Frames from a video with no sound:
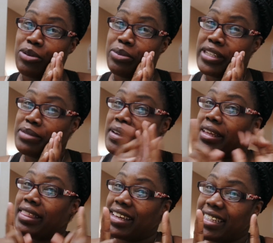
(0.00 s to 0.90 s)
Caprice
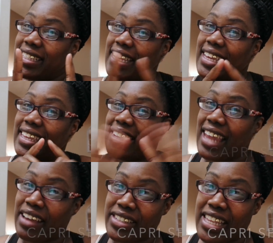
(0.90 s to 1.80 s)
Spilling the Tea
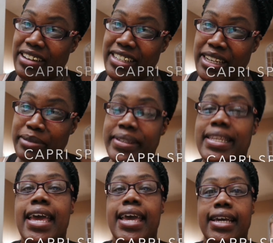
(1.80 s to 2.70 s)
Lifestyle Tips.
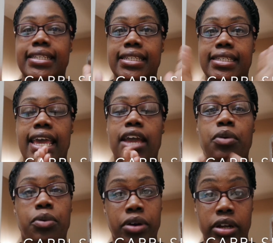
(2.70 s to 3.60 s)
And today
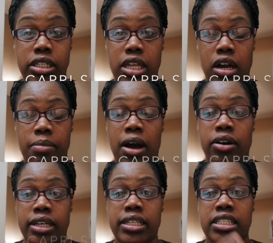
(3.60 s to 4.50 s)
what we're going to talk
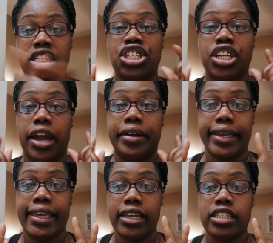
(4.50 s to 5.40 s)
about is teaching our
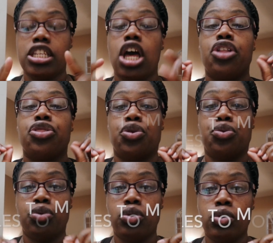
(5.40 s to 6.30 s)
kids the
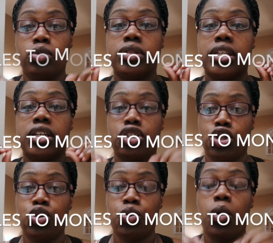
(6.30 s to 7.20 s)
rules
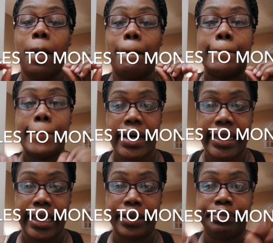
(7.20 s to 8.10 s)
to
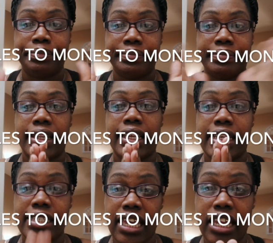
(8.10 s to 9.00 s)
money.
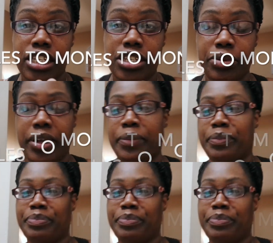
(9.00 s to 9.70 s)
Let's get into it.